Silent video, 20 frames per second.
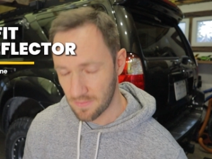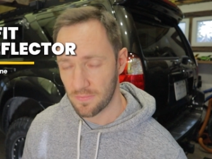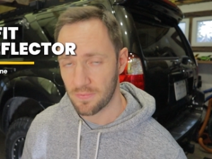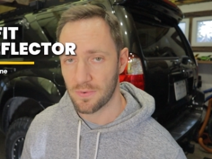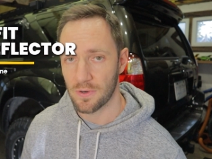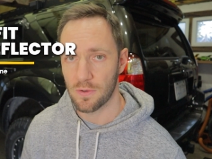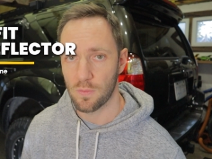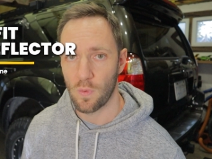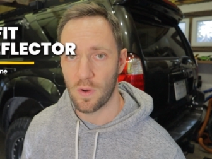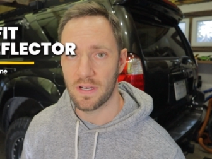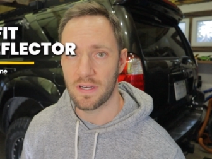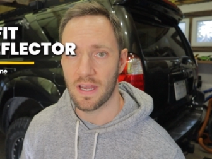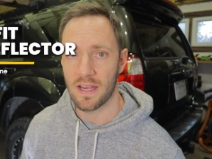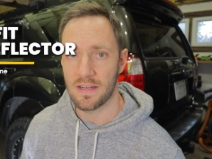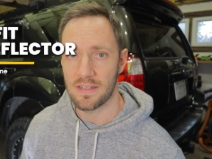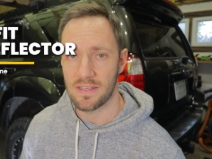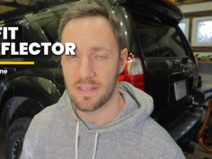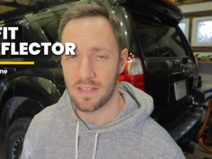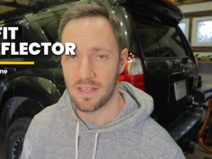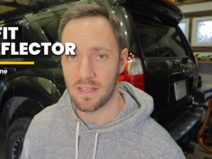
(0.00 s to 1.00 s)
them for
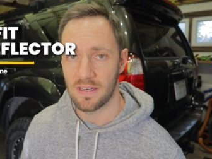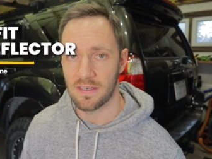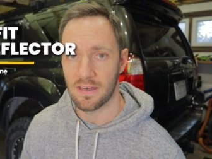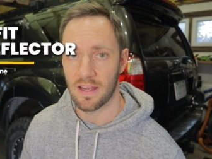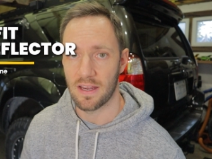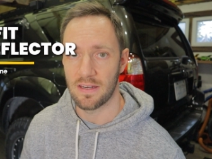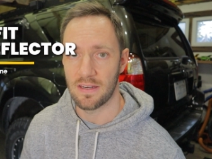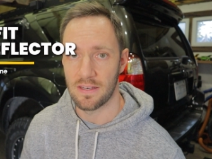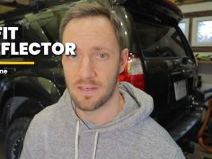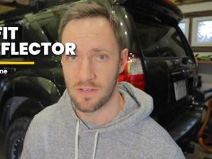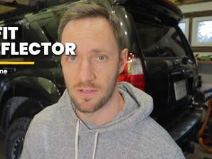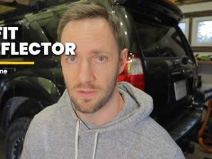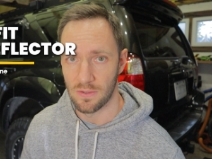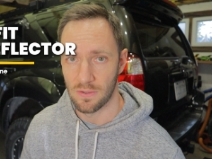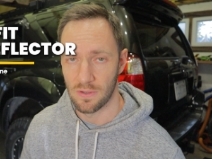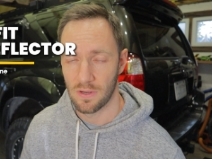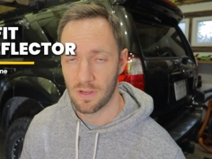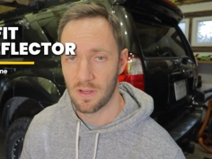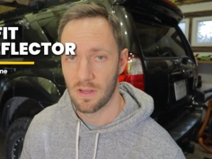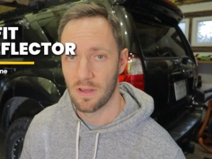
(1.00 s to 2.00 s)

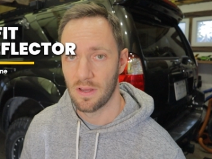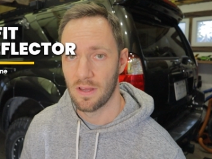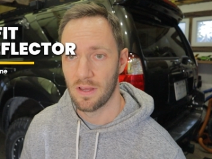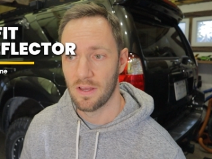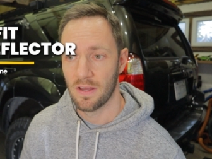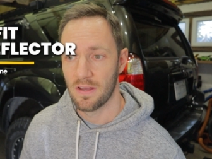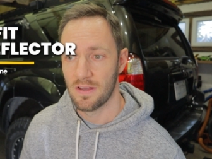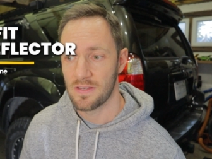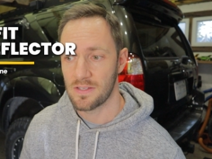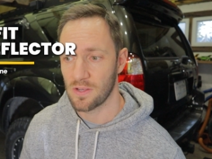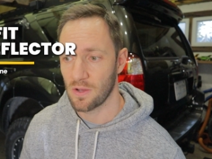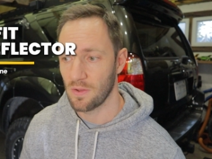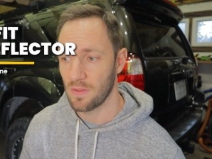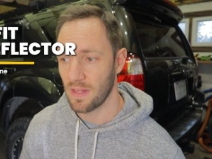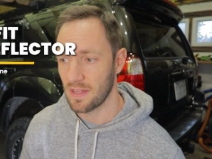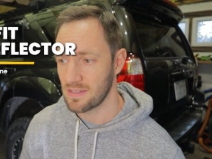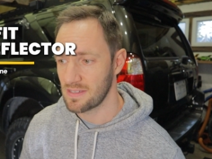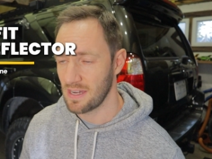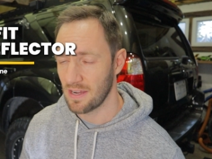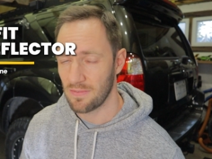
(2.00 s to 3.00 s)
$119.92. So
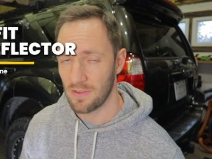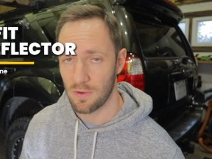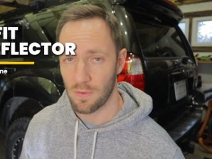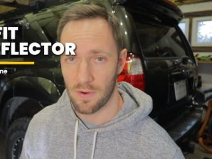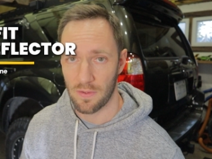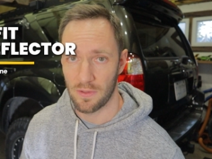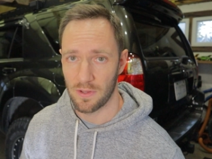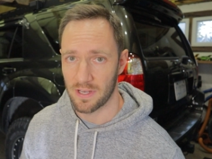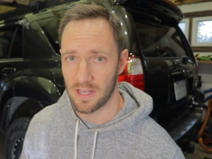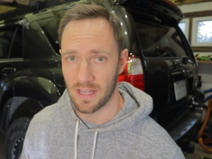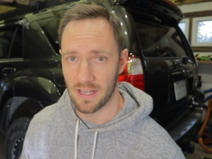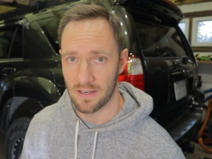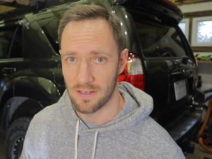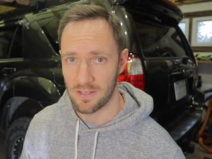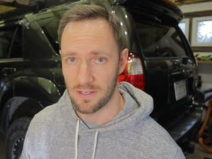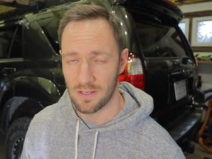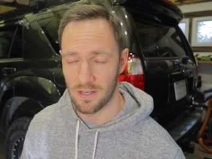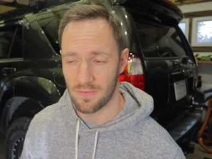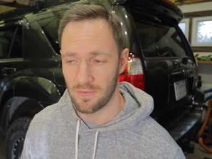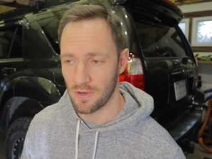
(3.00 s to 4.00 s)
that's definitely worth looking
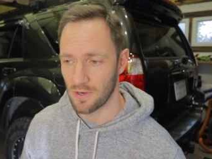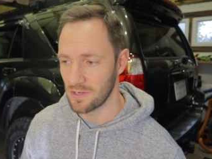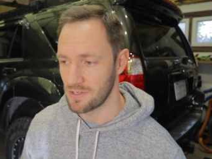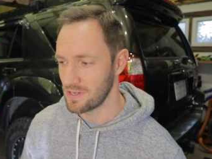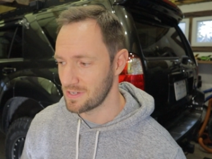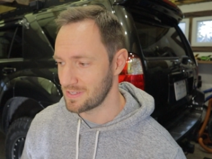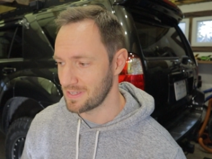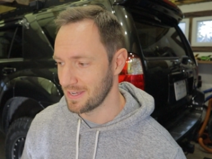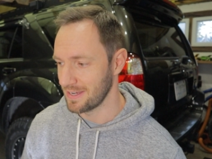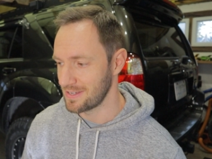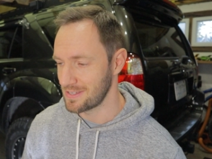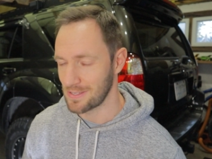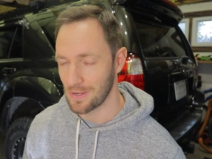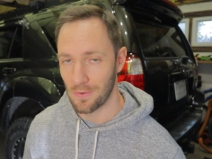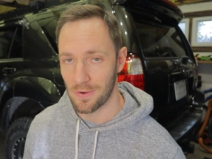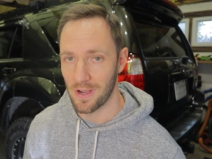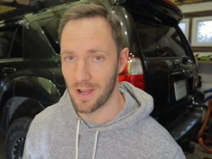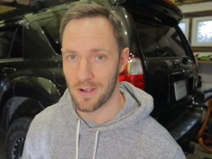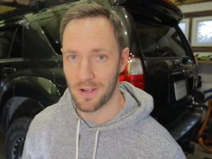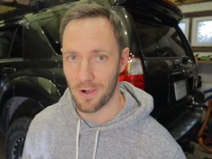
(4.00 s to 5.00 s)
into if you're just like
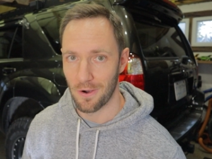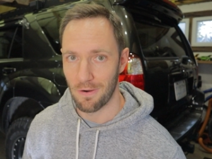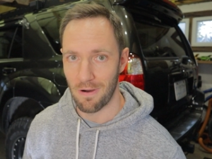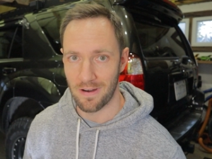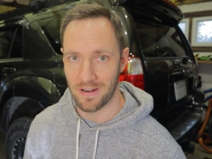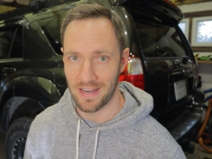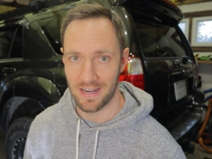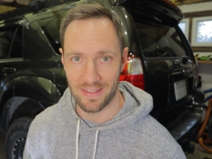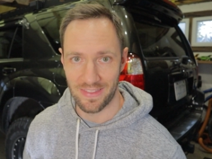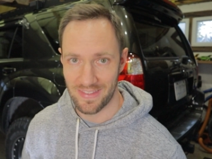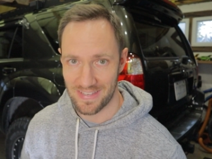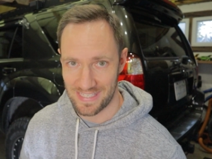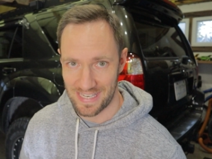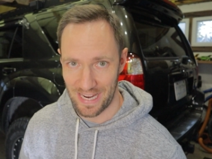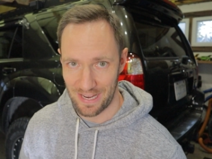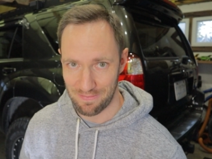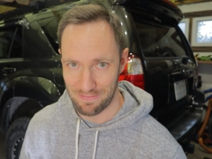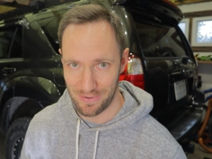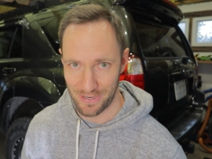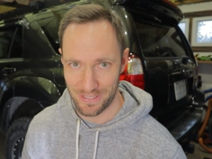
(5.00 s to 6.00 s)
so gung-ho on getting the
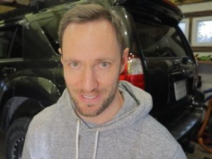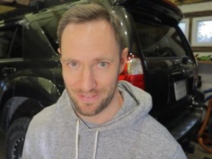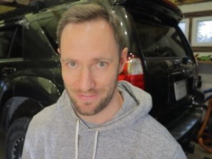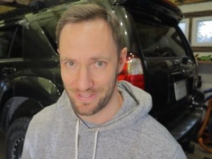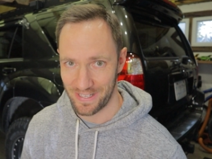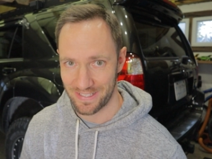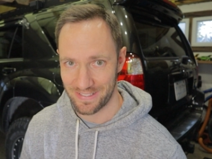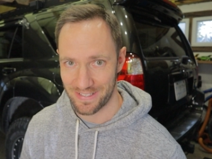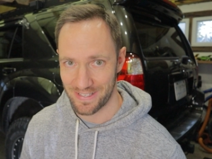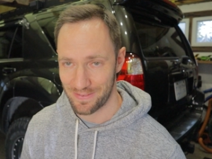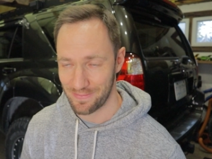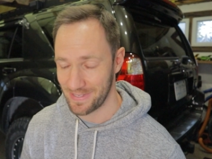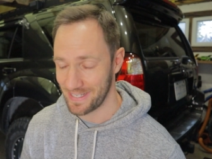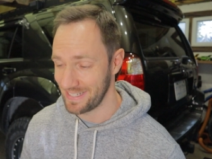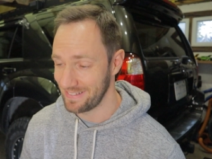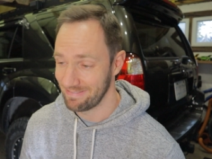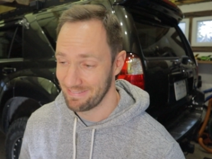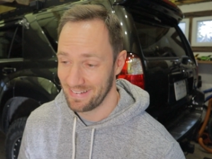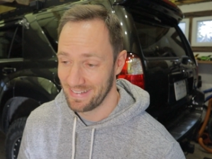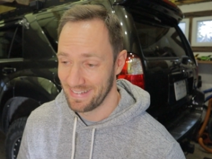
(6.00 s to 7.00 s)
same bug deflector as
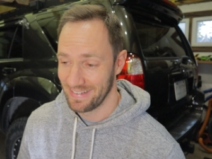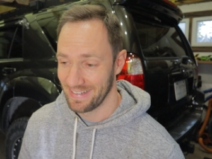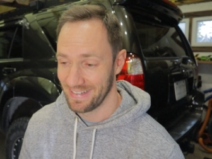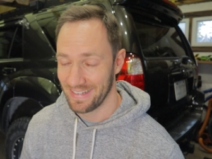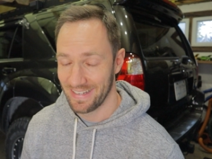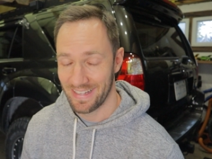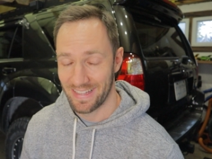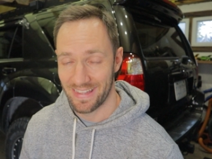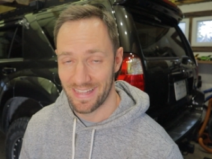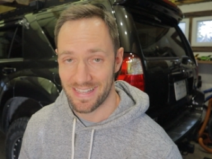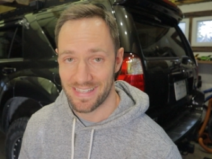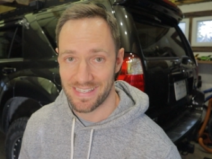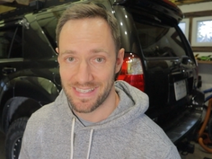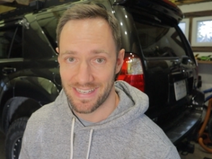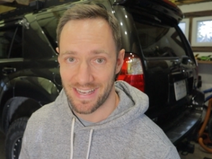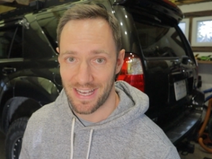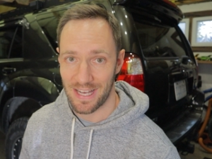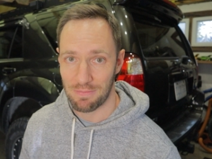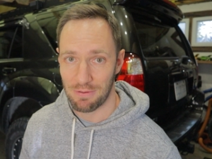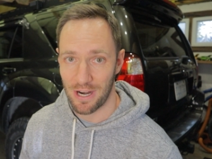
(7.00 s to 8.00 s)
me. That's
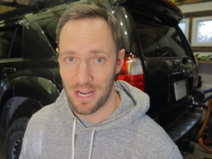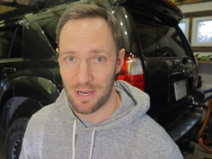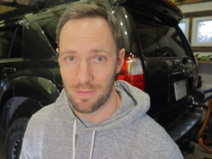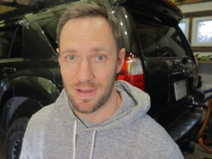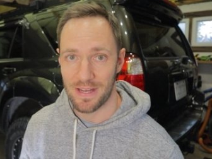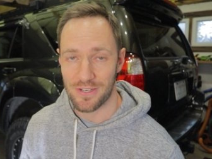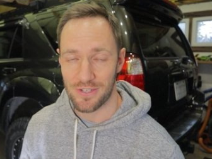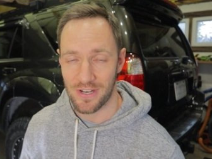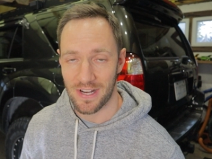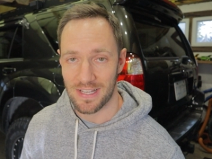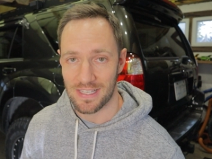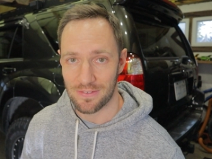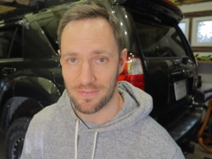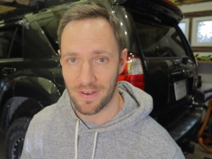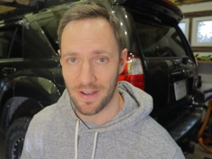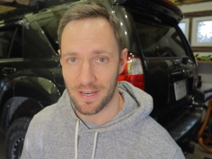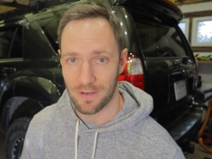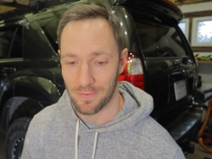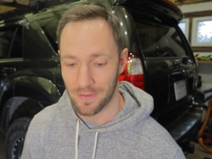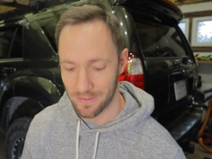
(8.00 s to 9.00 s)
probably your best chance of
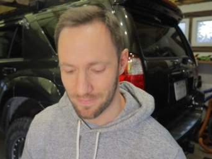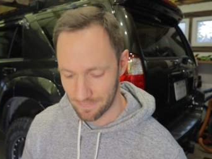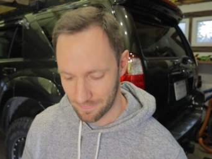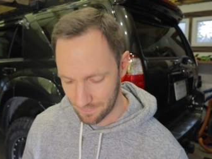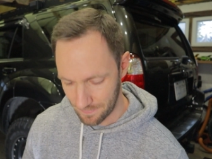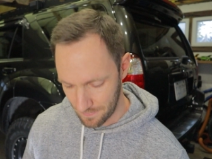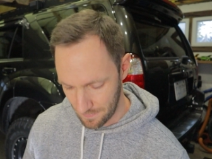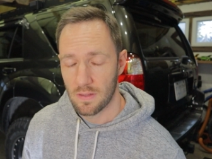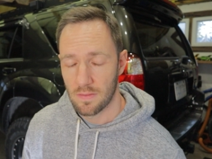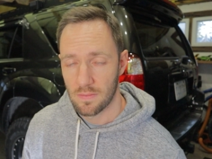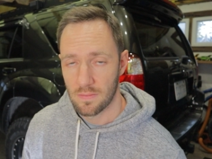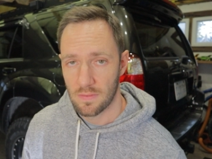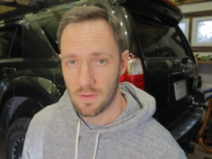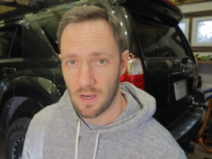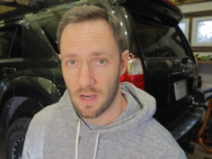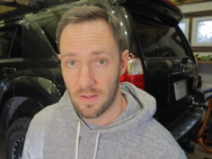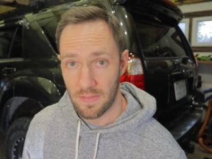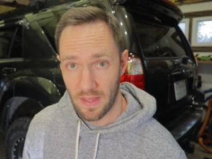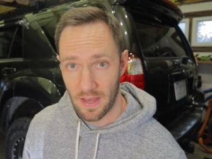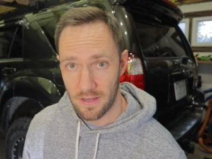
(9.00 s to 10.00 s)
finding one.
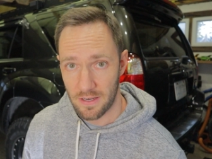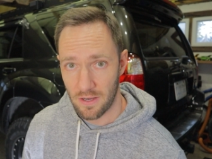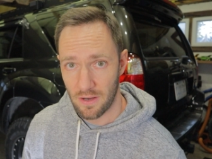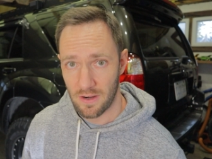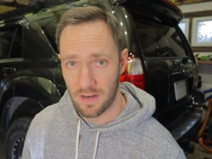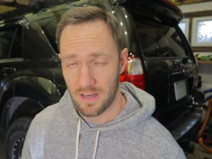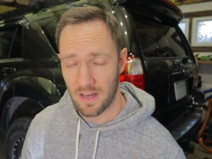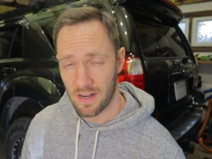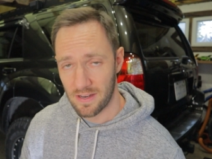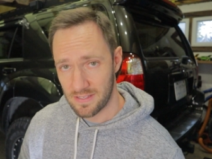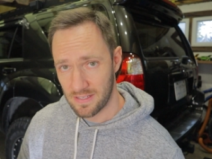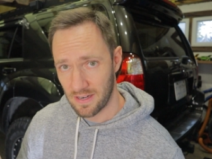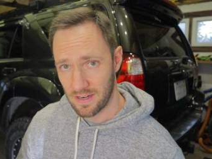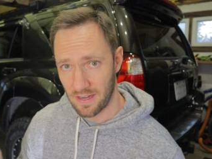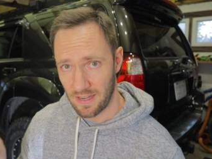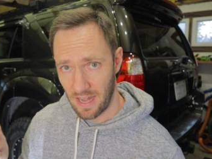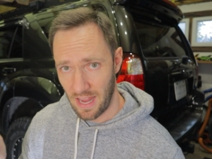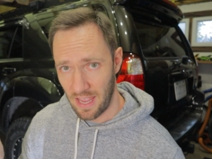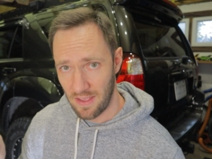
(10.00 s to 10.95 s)
On that note, I gotta say that